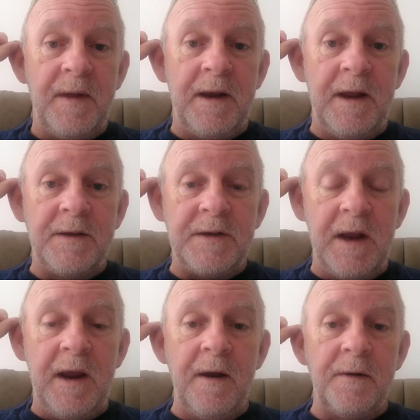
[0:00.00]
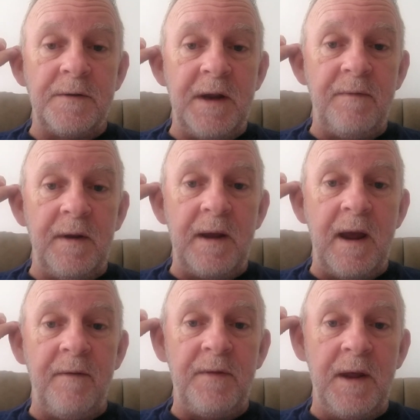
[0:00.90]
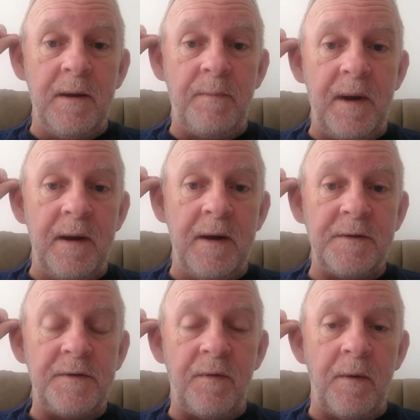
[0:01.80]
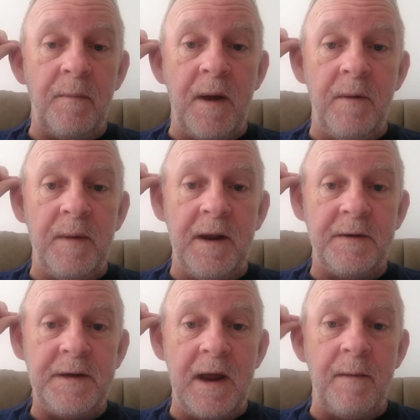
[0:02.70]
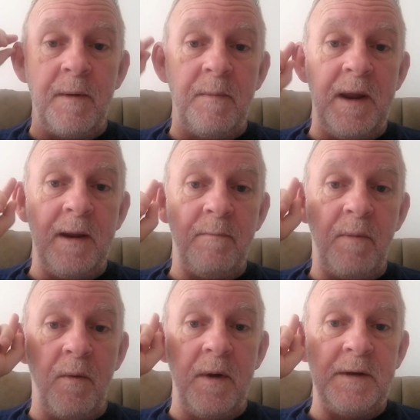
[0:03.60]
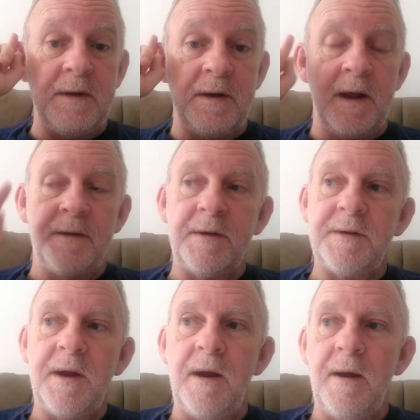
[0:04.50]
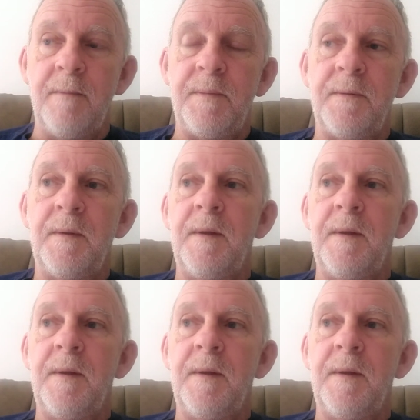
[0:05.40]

And his ears even gave the appearance for a moment in time of being pointed at the top.